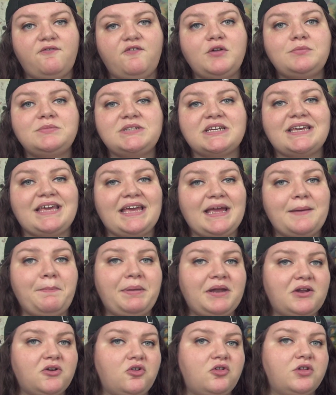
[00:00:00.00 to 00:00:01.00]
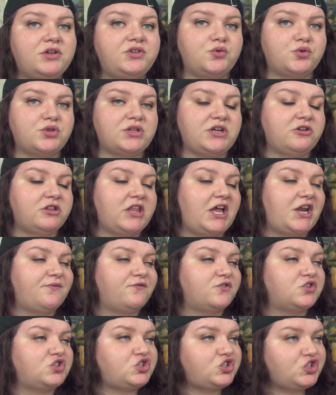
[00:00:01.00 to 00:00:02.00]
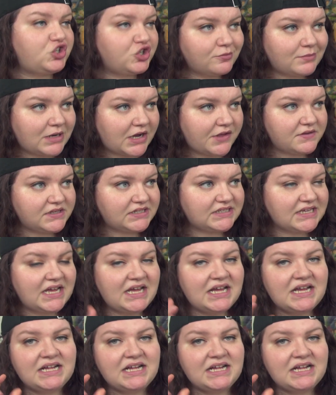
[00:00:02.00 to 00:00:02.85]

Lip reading: filmed at Camp Pinnacle in North Carolina for 2 months.